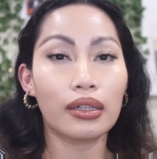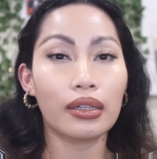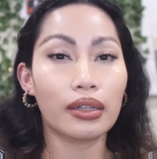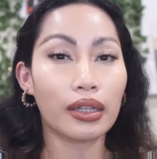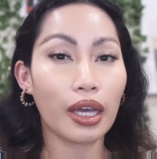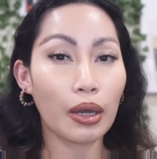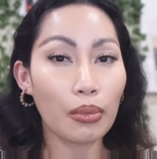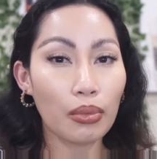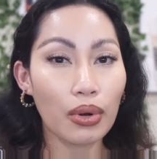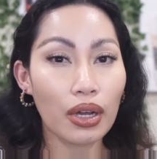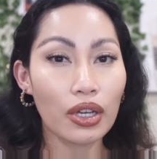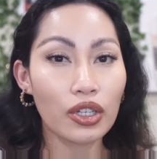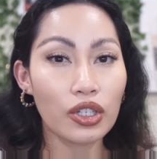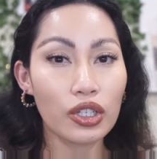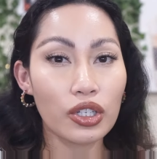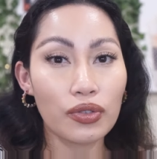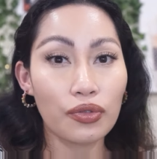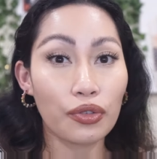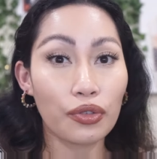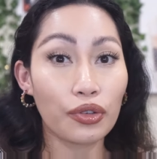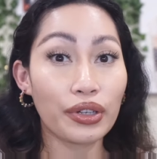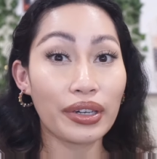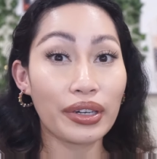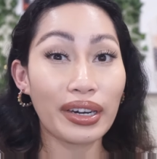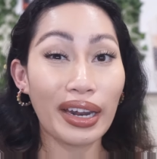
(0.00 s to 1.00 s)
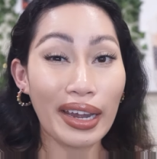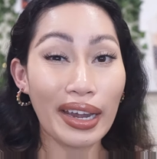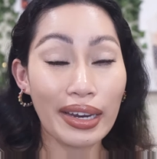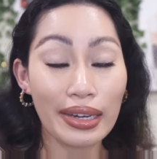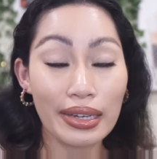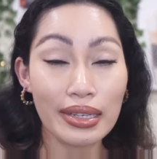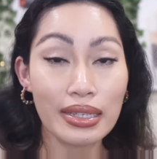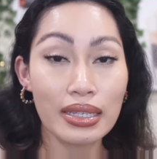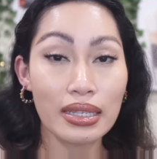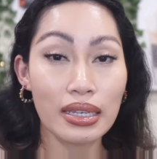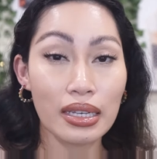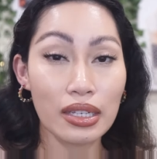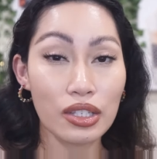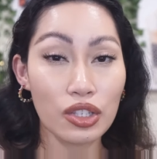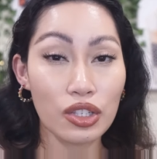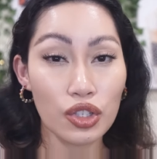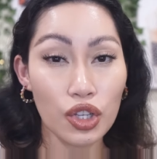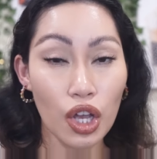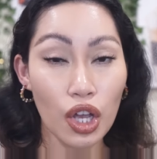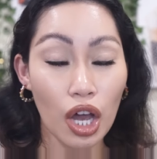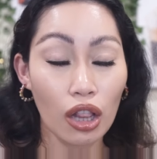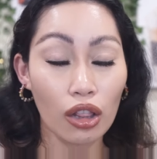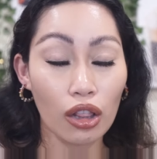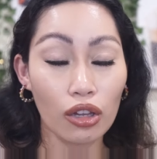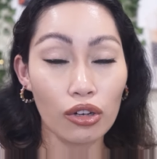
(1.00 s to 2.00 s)
9 blushes for
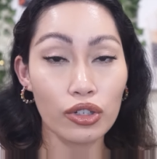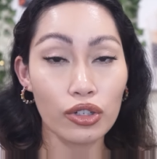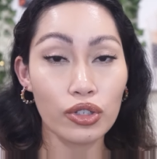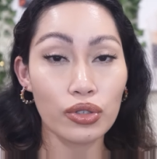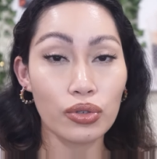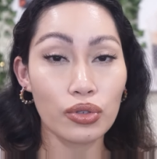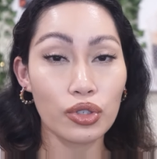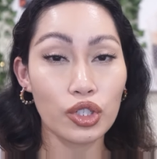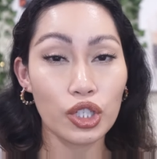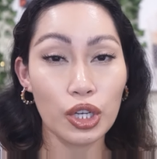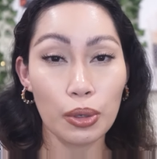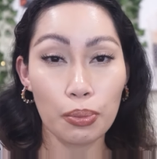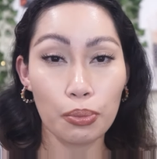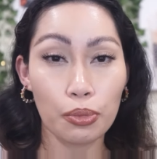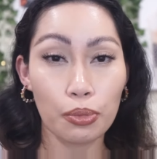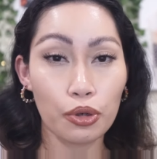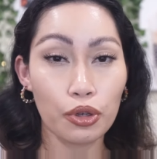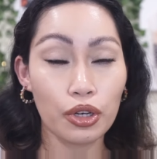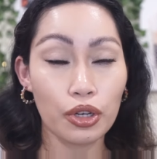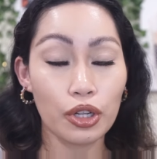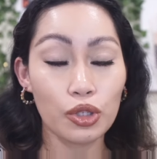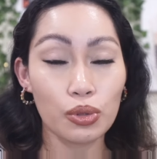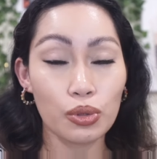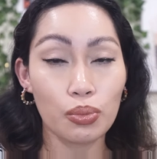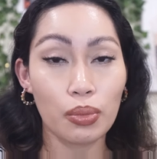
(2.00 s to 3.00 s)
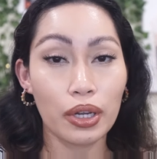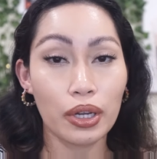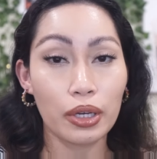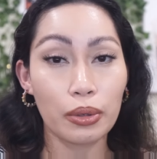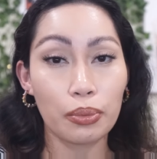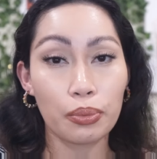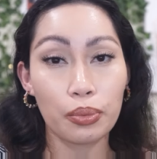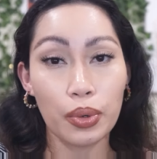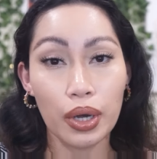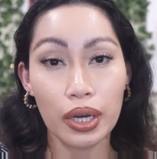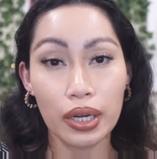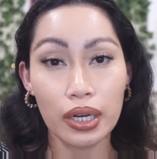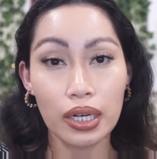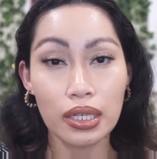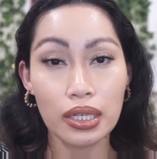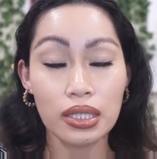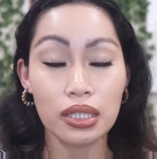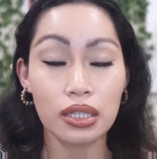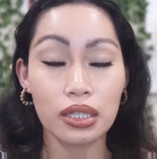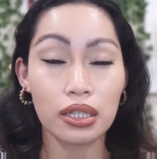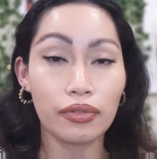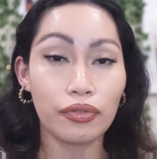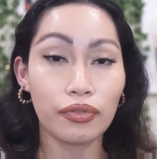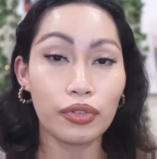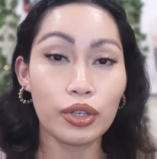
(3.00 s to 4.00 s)
$96, so cheaper than to buy the products
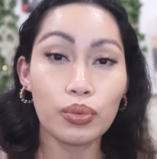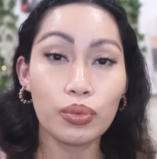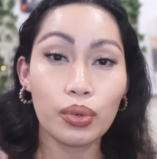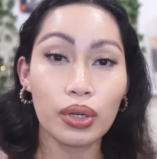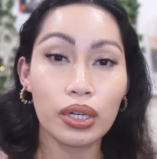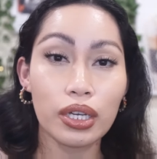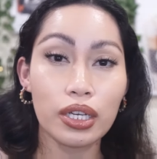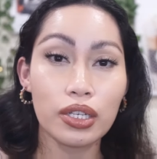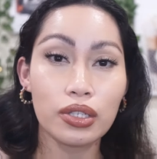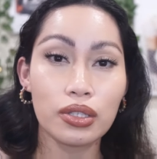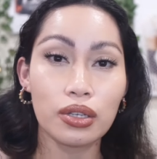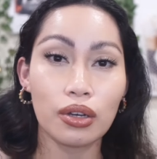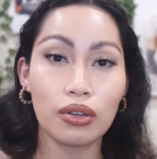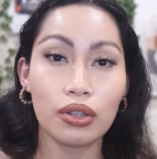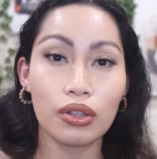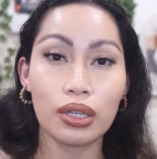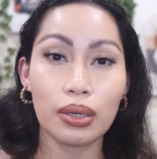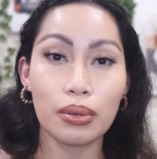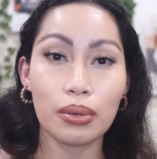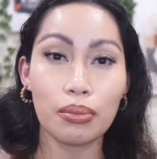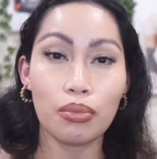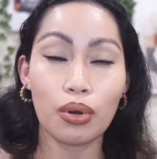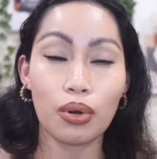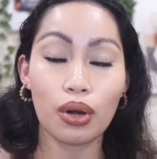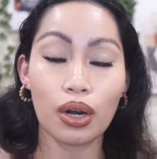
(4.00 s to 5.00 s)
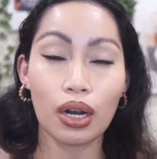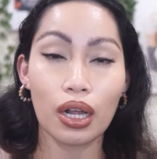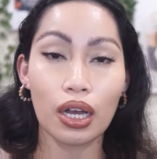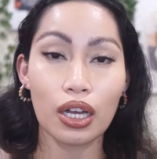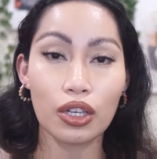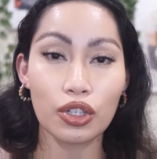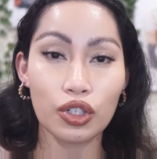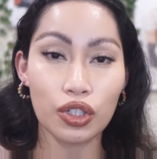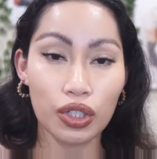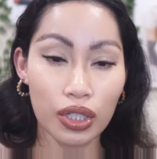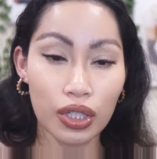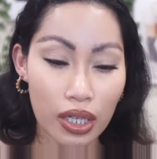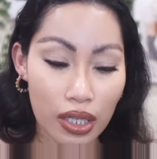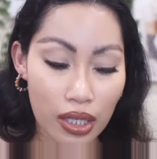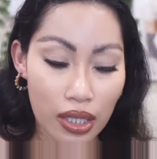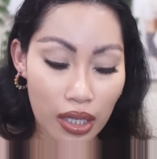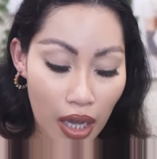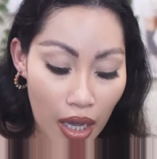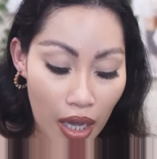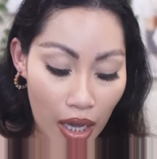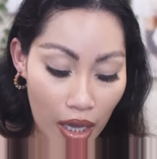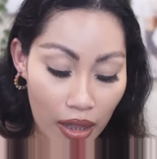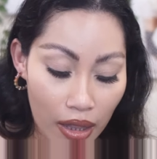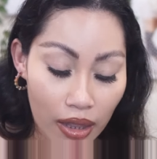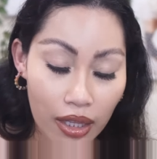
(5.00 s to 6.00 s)
individually. So the blushes,
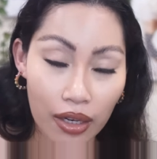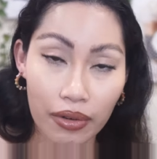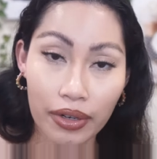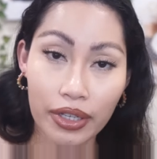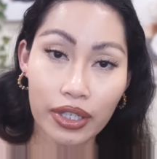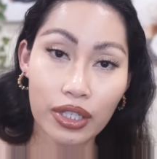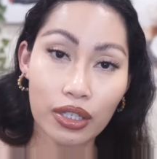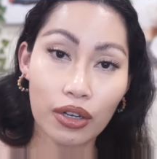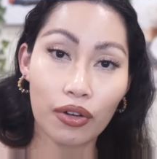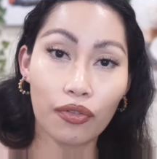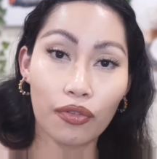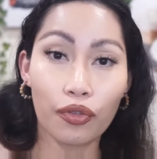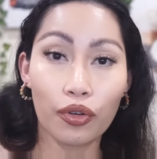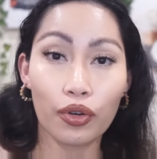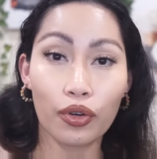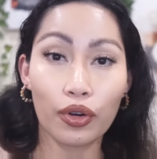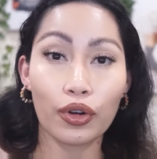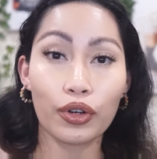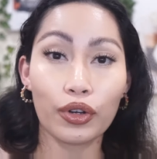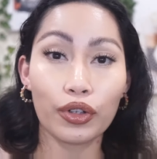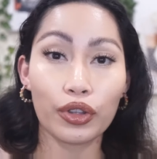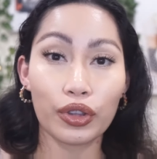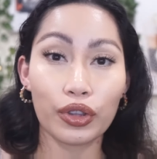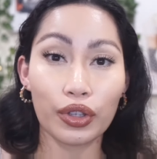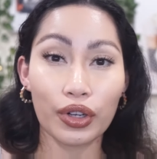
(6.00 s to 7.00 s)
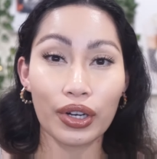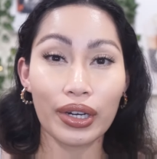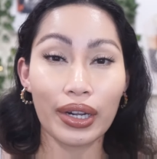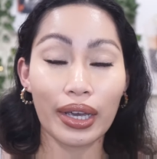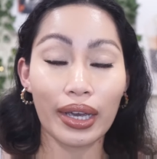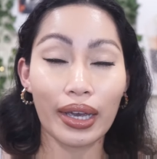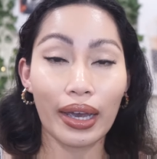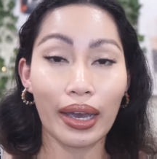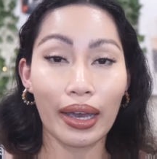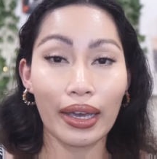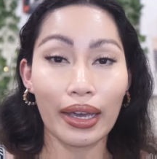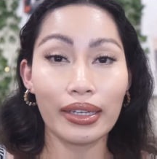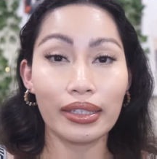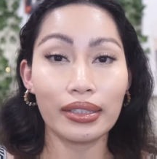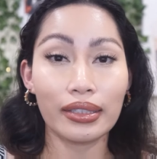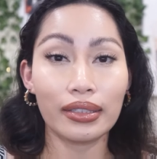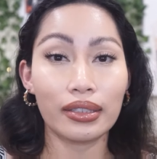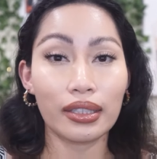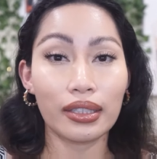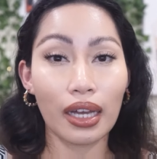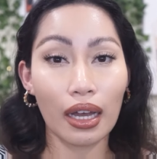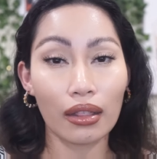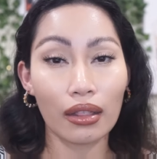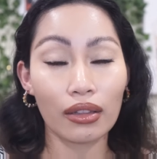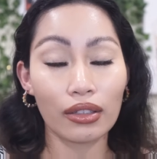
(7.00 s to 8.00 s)
they retail for
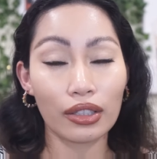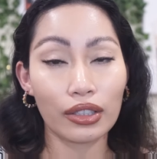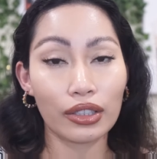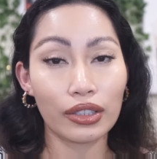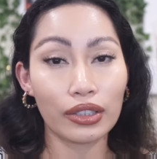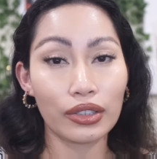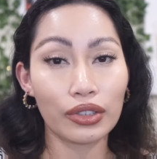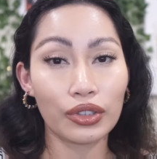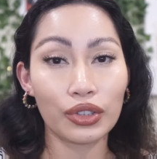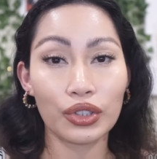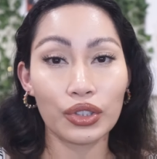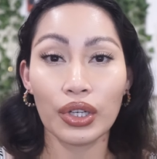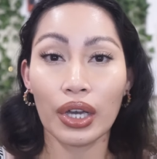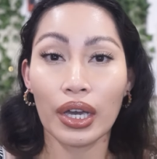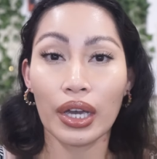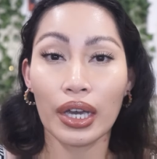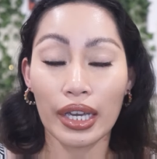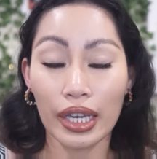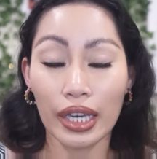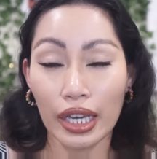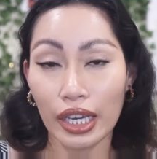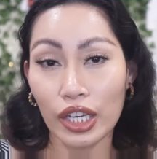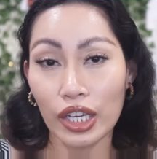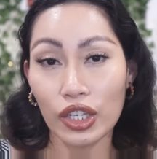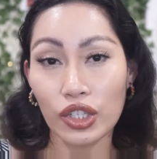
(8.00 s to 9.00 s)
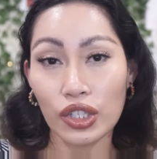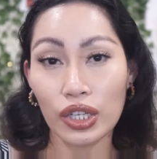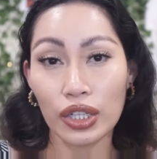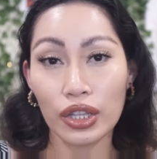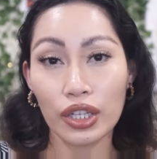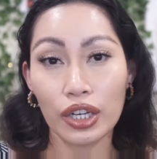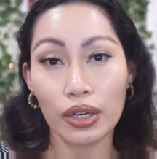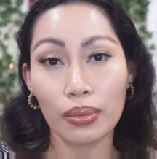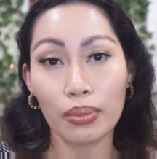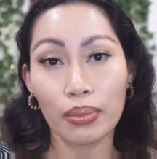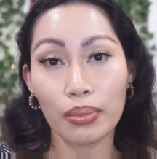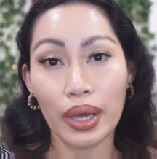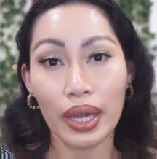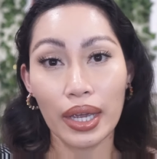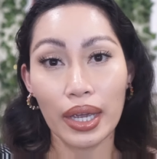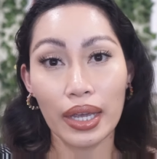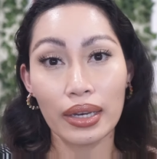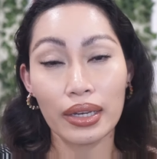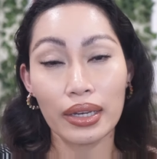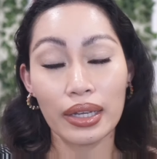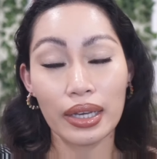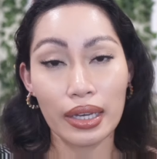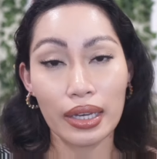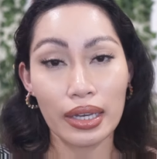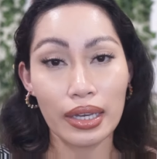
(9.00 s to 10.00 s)
$38 each, and they're
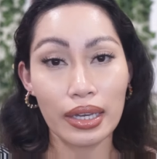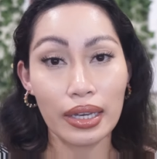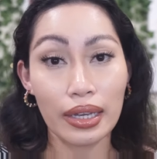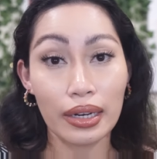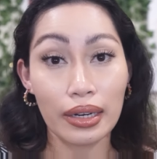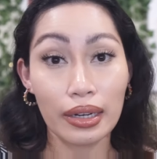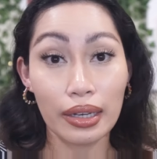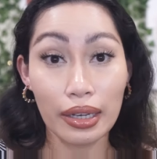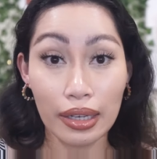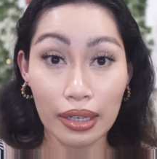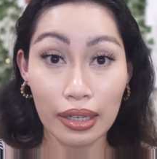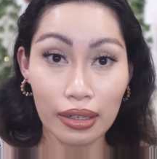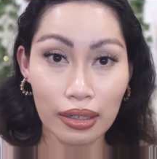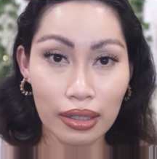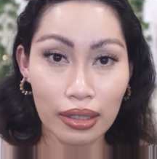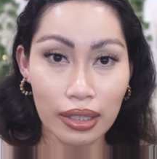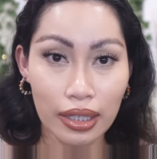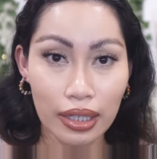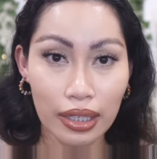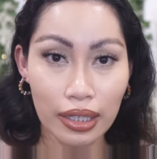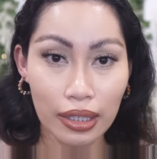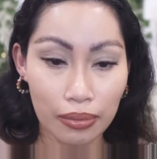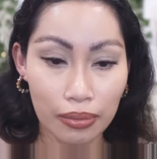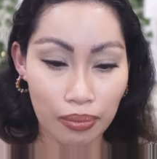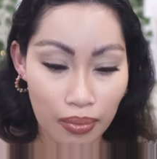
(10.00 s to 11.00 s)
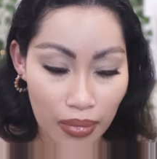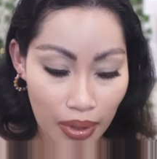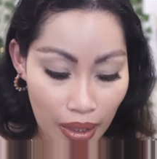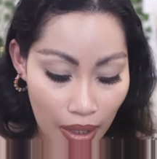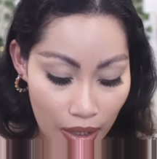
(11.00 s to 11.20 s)
made in Italy.